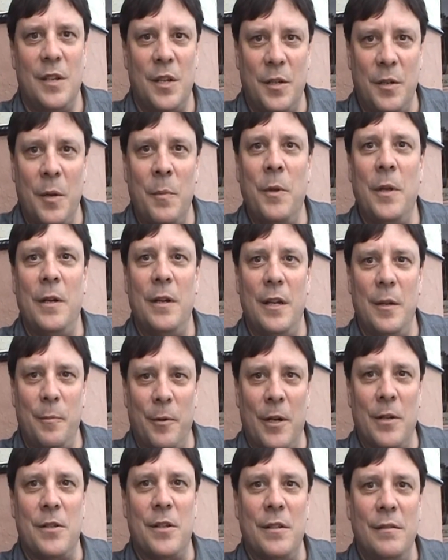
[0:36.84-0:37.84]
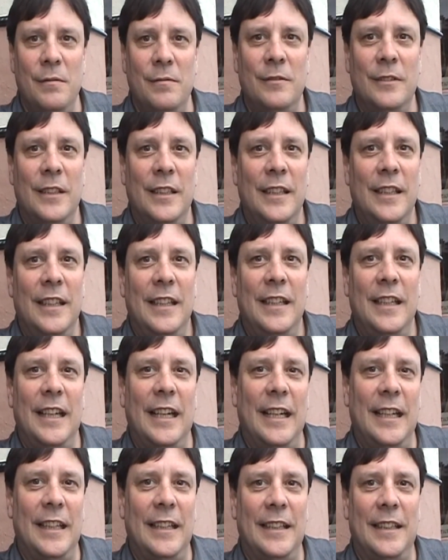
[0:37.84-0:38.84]
community person.
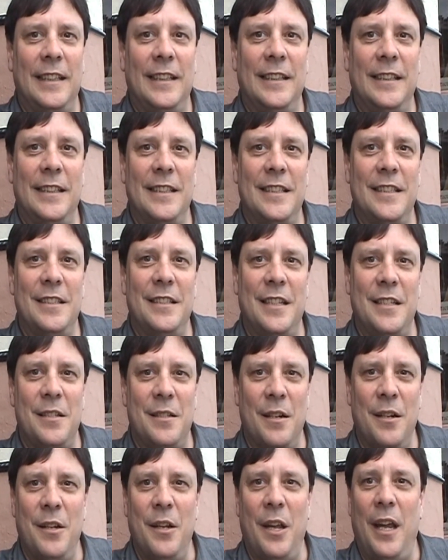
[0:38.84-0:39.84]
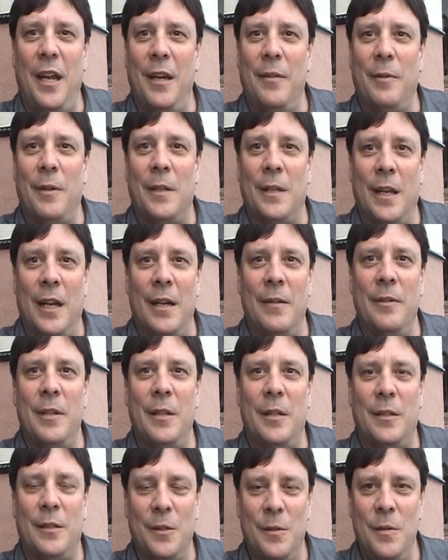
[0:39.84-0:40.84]
And I started to have a lot of
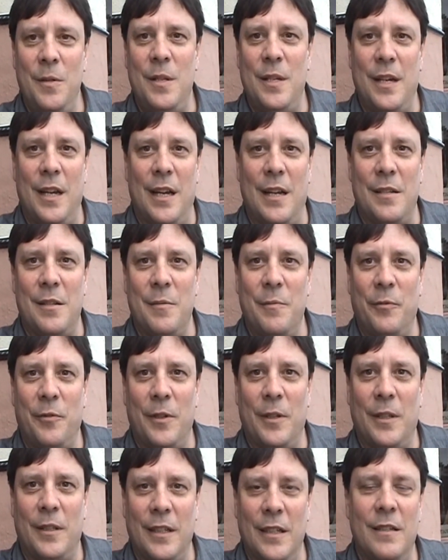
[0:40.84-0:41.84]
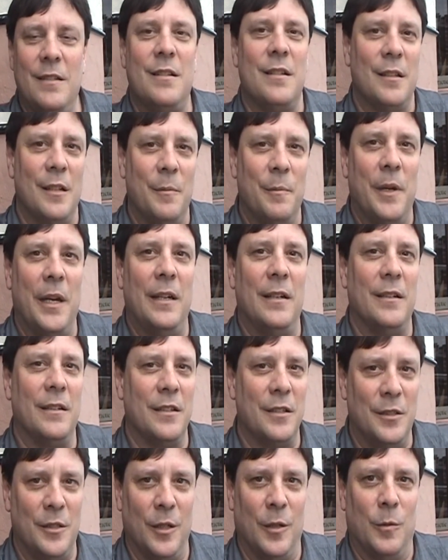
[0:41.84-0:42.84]
enthusiasm for things that the mayor
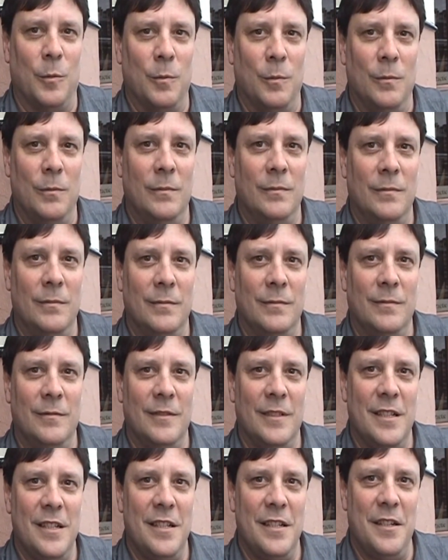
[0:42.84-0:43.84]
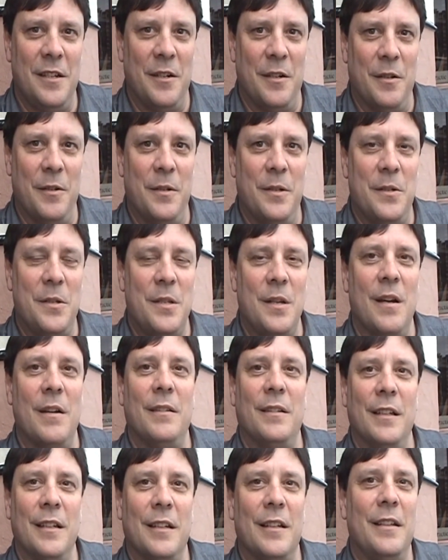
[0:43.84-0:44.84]
could do. You know, you start
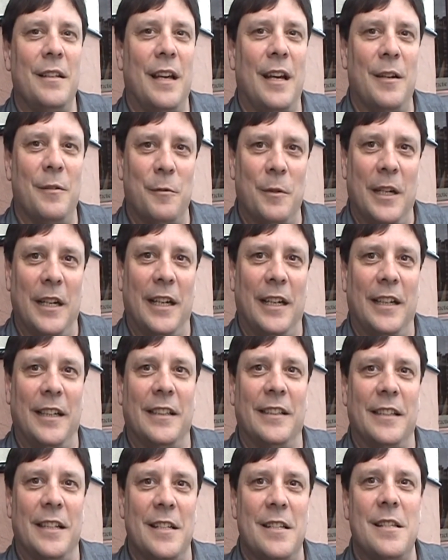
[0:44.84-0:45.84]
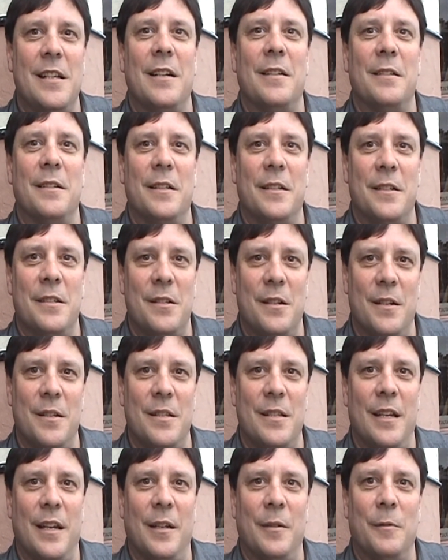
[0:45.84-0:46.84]
thinking that way, and then suddenly you start
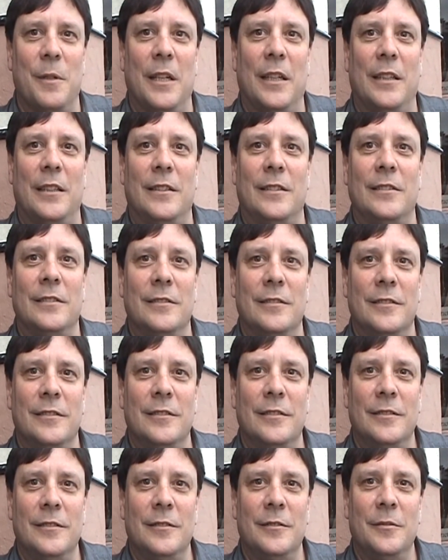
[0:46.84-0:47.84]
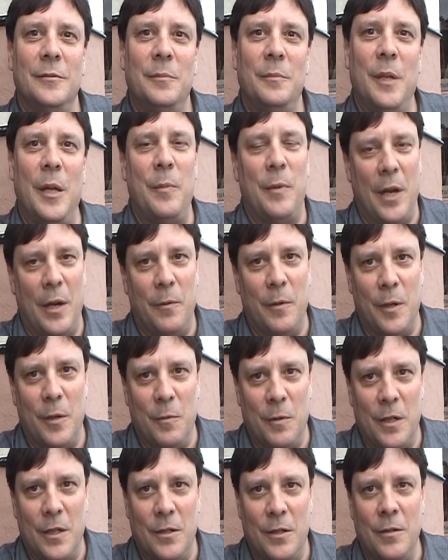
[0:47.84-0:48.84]
saying, well, maybe I really
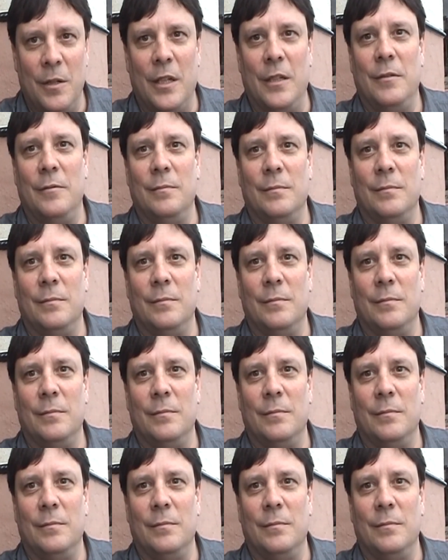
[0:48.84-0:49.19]
want to do it.